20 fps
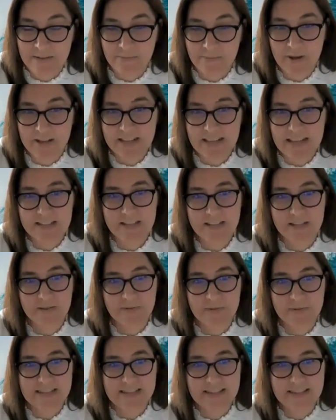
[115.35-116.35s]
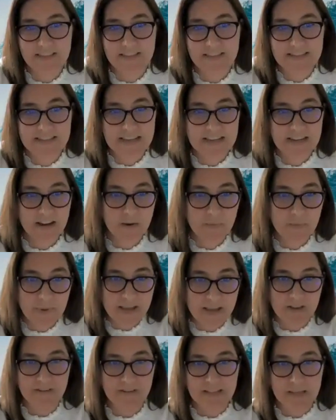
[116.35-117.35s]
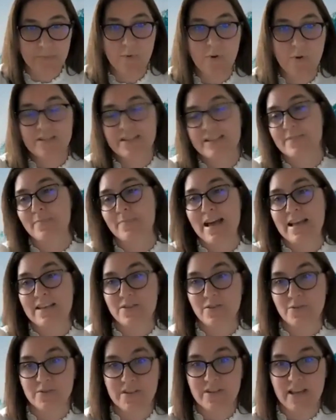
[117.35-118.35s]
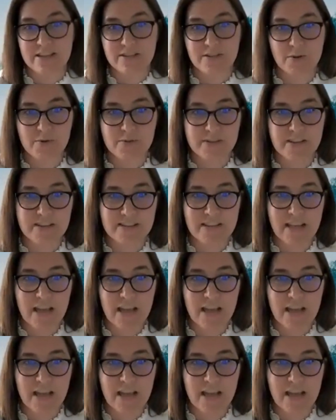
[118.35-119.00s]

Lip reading: And what I'd like to do is set the scene and unpick really what is mastocytosis